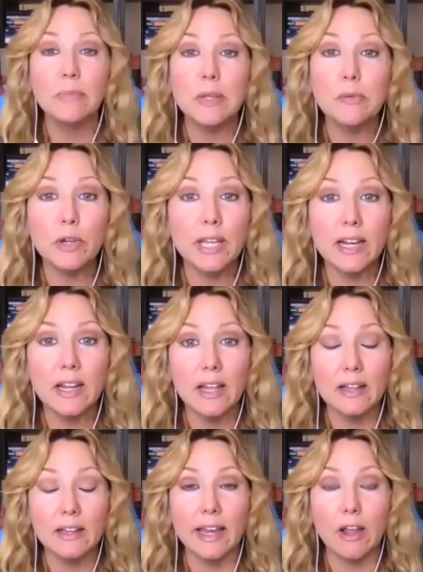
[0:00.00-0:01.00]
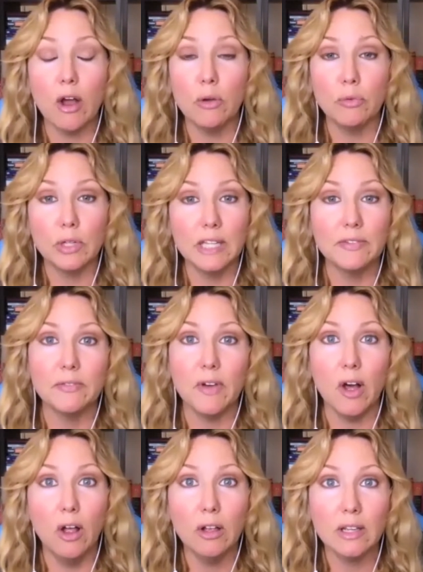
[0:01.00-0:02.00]
And people get like relief of
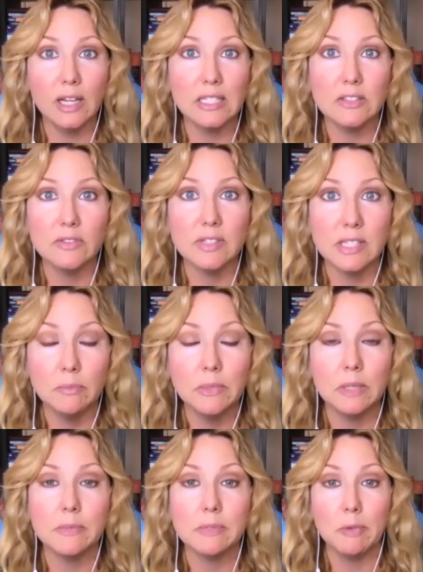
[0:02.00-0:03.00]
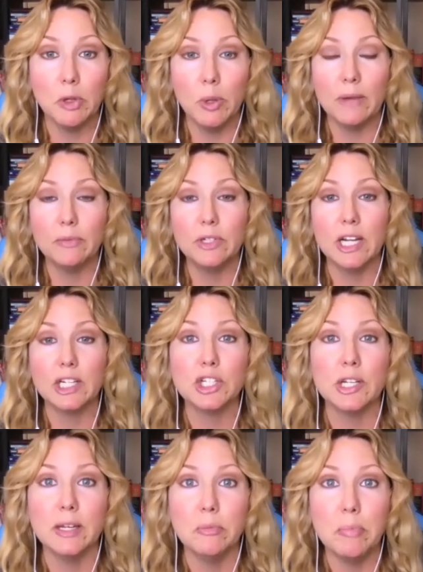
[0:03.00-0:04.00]
all kinds of symptoms. I mean, you have
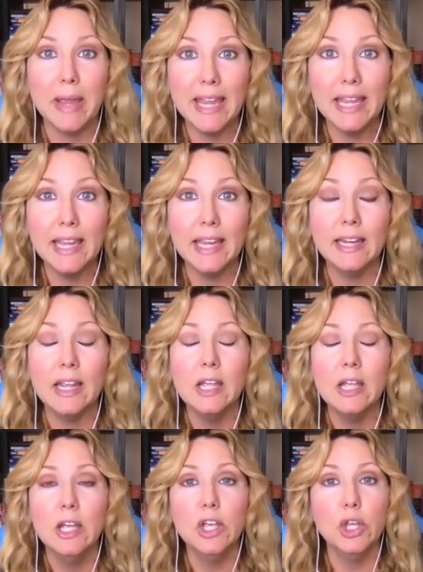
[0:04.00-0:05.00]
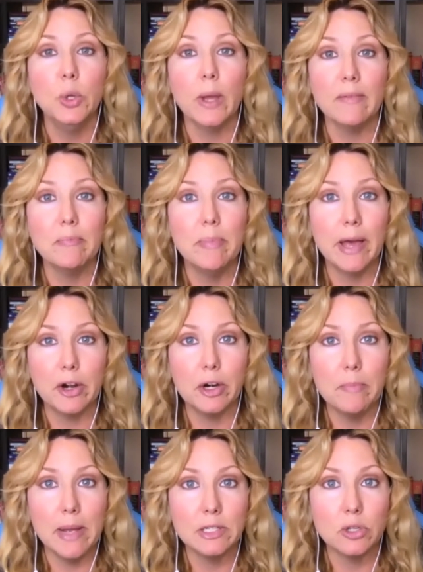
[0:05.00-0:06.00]
reduction in pain, you have
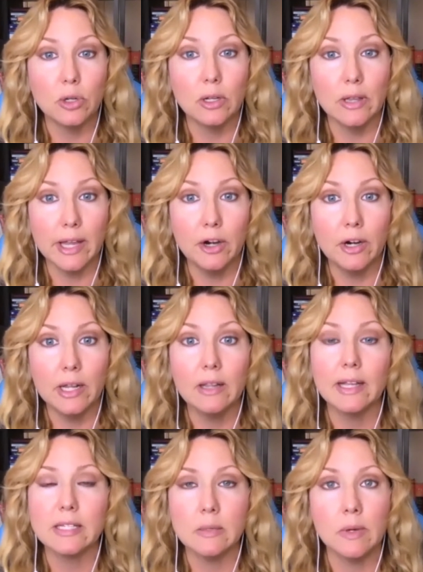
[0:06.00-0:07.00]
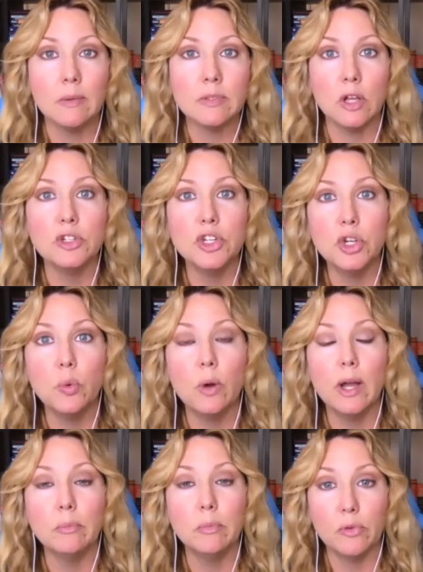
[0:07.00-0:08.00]
better mental clarity. Like sometimes I'll do
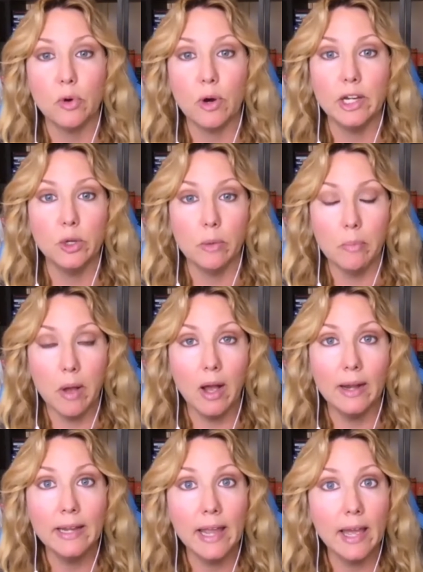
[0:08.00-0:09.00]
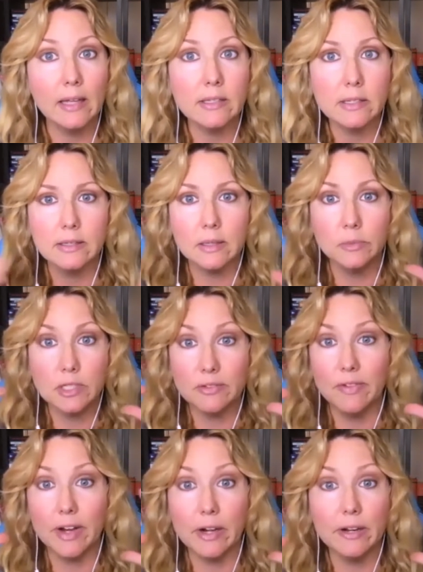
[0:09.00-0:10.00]
one before I do a podcast because I'm
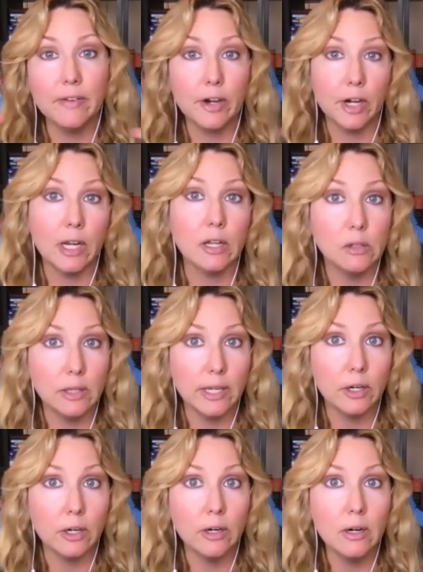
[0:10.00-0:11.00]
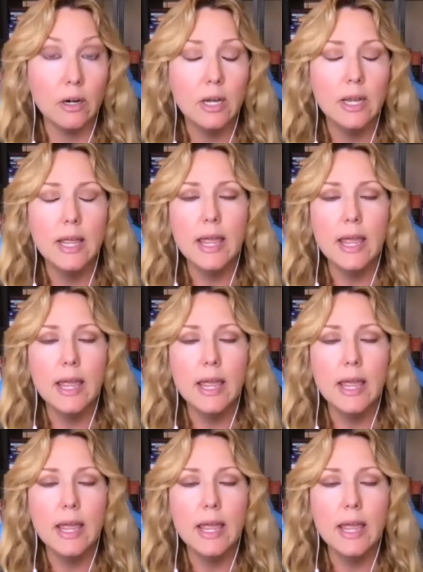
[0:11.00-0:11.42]
just very, very clear.